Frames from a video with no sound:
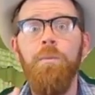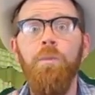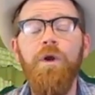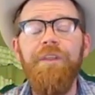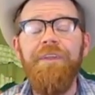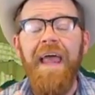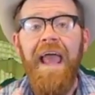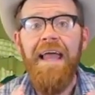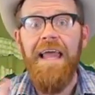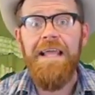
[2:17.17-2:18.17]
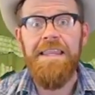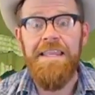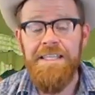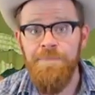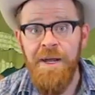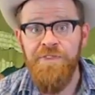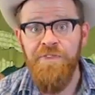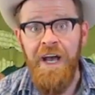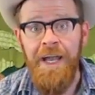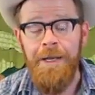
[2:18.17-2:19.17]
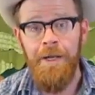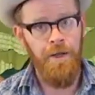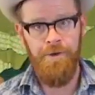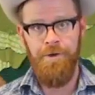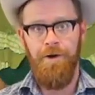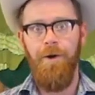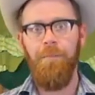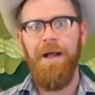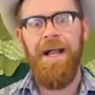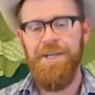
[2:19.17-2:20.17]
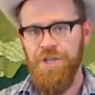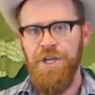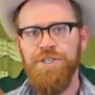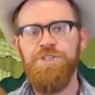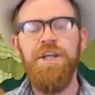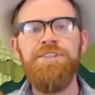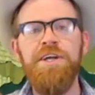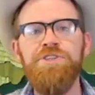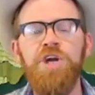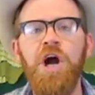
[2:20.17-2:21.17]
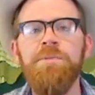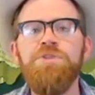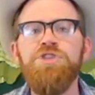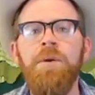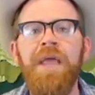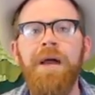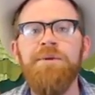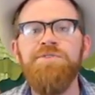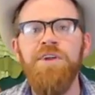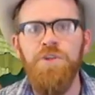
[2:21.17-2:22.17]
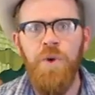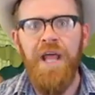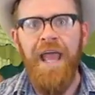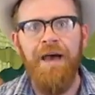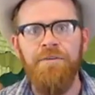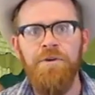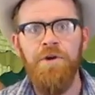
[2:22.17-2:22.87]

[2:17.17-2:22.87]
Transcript: More than that? Like this much fun? Oh my gosh. Stretch out your arms and show me how much fun you want to have.